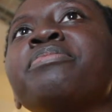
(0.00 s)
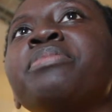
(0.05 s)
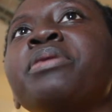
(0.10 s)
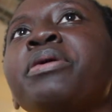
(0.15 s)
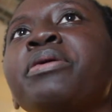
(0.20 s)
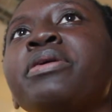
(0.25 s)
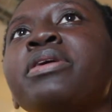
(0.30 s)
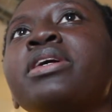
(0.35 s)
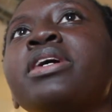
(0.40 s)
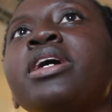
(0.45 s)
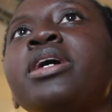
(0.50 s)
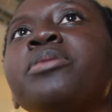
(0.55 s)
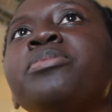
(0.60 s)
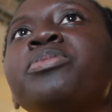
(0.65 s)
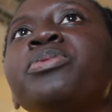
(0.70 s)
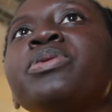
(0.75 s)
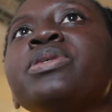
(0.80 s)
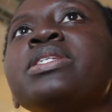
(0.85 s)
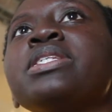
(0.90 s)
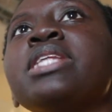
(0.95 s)
period
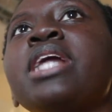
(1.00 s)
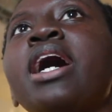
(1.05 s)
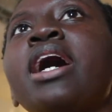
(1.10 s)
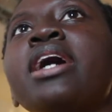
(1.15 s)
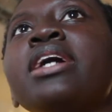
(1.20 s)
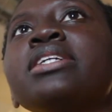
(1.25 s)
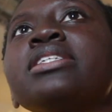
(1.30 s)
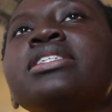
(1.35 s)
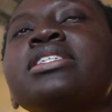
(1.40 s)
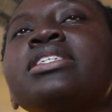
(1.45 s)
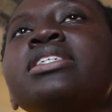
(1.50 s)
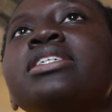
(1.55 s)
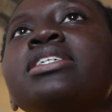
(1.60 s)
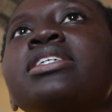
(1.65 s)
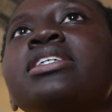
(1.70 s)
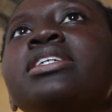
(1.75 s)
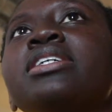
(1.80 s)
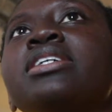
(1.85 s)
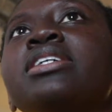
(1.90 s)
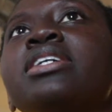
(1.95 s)
cup was not
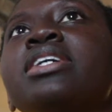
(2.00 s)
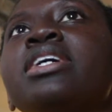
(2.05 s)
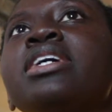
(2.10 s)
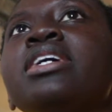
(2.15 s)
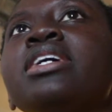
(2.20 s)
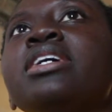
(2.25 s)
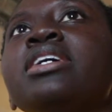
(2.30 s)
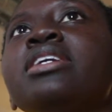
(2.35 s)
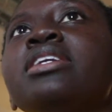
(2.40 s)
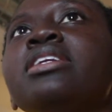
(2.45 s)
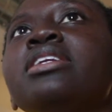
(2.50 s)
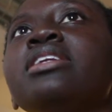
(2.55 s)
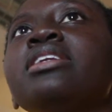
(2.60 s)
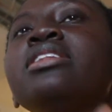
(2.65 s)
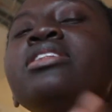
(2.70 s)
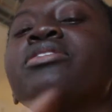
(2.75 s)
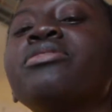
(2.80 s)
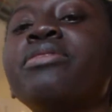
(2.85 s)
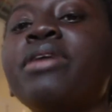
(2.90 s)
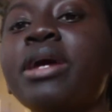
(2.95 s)

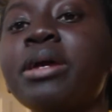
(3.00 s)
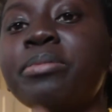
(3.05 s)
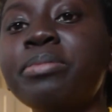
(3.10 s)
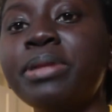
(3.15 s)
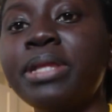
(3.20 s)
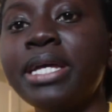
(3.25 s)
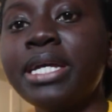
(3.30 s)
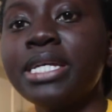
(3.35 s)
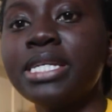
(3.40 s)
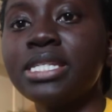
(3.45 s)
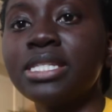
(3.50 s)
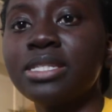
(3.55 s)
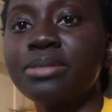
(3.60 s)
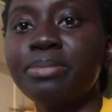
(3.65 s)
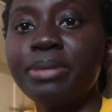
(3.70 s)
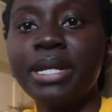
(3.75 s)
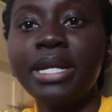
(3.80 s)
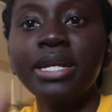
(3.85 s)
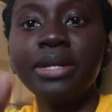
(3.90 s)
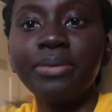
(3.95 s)
in the right place.
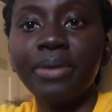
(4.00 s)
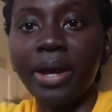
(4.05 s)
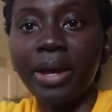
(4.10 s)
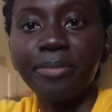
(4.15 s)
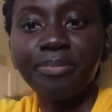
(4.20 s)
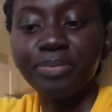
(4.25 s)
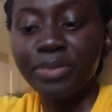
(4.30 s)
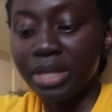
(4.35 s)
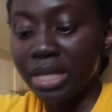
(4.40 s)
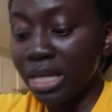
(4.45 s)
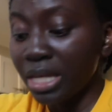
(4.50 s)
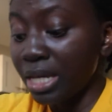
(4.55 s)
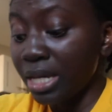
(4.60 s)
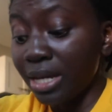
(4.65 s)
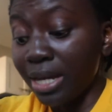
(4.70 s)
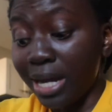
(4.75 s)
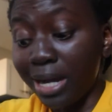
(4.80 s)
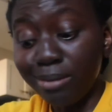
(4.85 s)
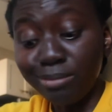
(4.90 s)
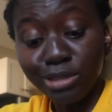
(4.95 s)
But anyway,
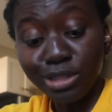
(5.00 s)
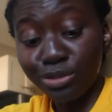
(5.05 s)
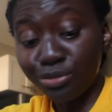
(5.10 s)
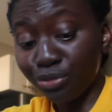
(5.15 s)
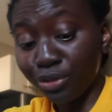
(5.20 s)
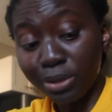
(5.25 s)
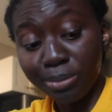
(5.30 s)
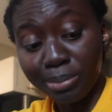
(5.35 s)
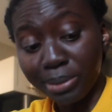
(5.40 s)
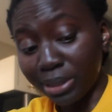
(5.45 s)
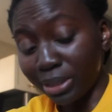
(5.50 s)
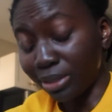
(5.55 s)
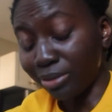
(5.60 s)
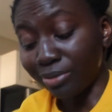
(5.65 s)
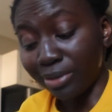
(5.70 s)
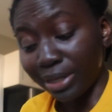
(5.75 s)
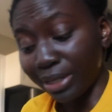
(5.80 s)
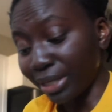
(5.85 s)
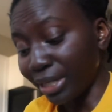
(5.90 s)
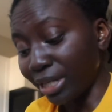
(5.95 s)
I'm just free bleeding
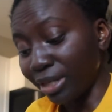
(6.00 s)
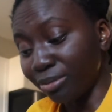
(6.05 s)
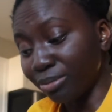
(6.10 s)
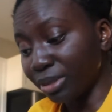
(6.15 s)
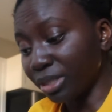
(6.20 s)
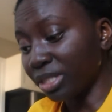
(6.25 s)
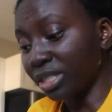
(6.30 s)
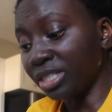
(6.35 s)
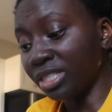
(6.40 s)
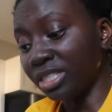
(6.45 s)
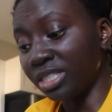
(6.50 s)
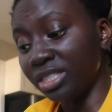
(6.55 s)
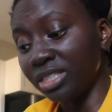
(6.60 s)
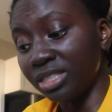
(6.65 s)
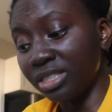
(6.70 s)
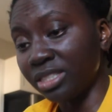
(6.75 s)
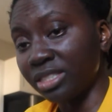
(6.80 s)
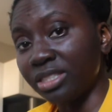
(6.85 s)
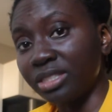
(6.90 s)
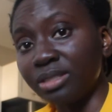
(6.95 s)
right now
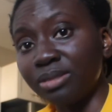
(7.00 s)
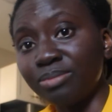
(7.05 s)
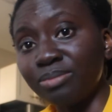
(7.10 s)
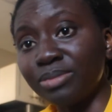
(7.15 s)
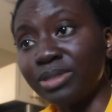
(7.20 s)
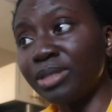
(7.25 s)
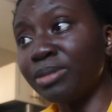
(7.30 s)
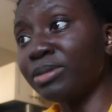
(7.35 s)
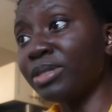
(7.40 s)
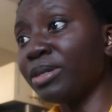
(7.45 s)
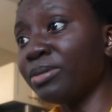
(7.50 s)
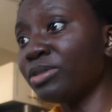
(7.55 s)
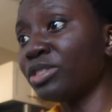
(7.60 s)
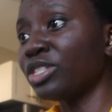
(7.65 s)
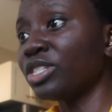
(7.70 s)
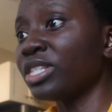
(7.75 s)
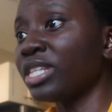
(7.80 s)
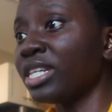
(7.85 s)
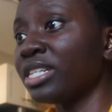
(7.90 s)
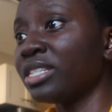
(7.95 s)
because sometimes it
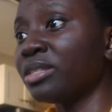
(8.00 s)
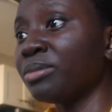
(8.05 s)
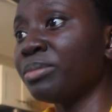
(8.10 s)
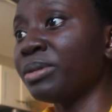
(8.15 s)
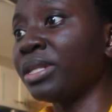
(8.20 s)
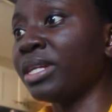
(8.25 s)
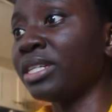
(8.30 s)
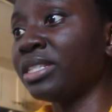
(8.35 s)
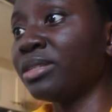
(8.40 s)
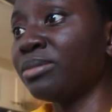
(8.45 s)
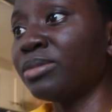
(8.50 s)
just has to be like,